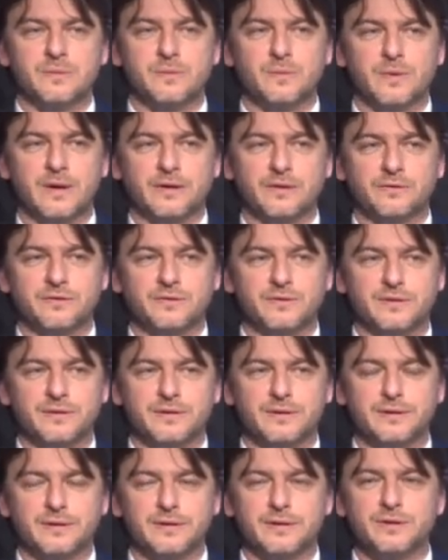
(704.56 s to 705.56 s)
one of
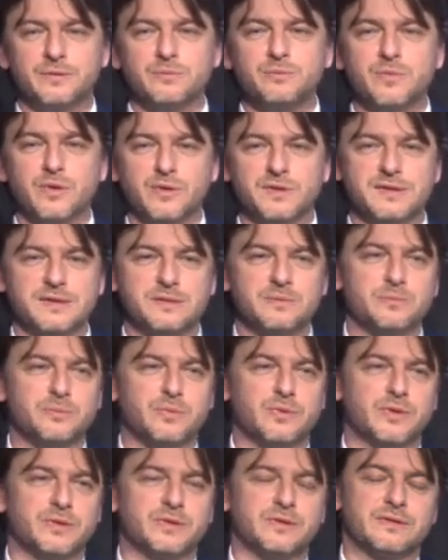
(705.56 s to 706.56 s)
the most
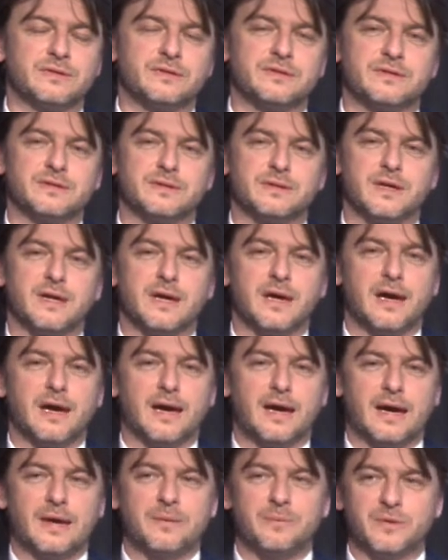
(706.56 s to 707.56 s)
important.
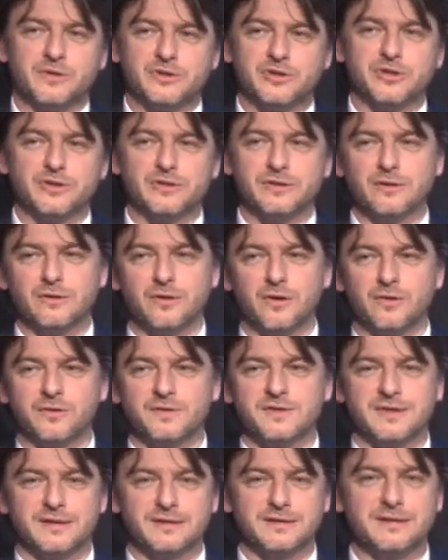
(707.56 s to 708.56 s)
I mentioned the
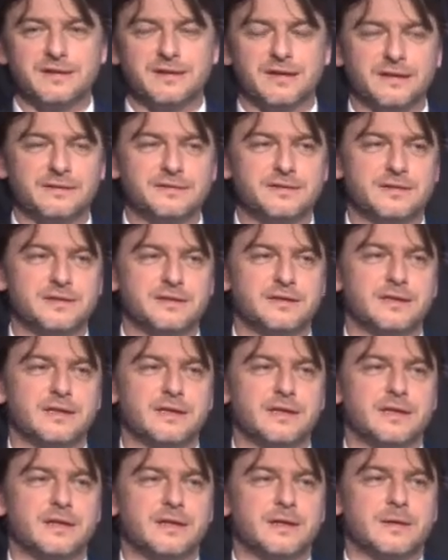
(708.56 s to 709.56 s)
laws at the end,
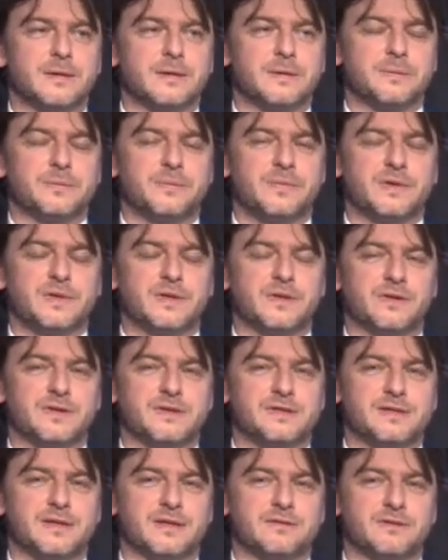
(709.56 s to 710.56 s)

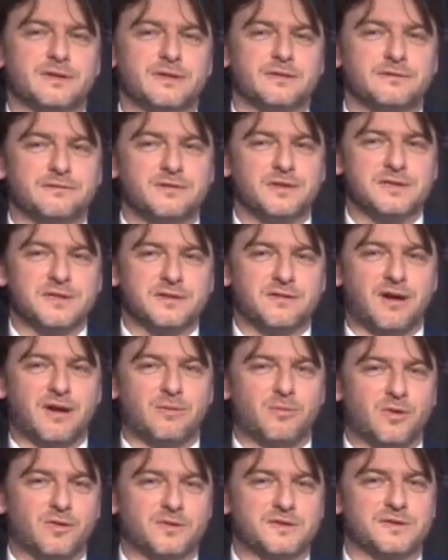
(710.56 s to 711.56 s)
because I will
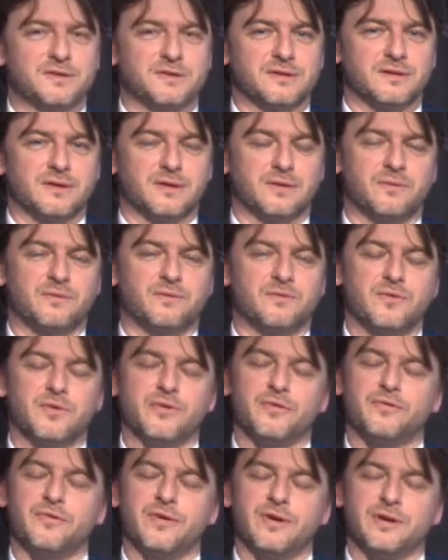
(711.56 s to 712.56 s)
describe also a
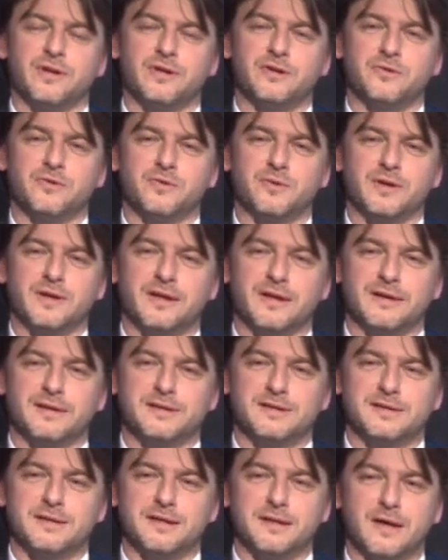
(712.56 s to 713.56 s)
very new
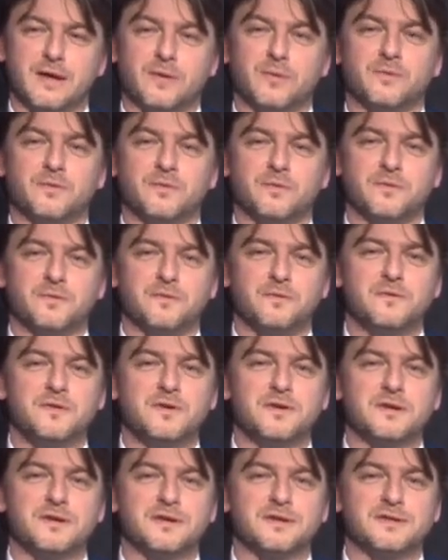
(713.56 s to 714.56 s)
case, how
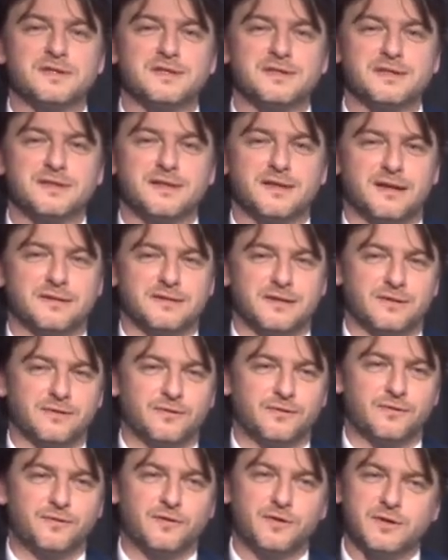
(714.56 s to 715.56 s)
we are starting
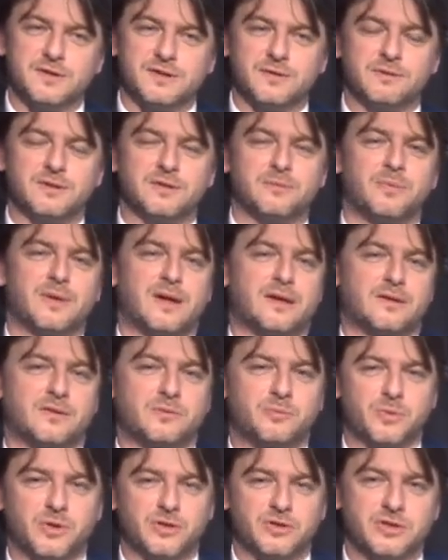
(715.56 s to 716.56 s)
first with the pilot
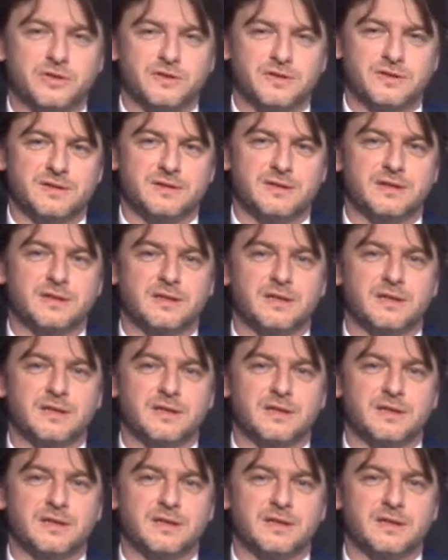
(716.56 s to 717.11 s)
projects,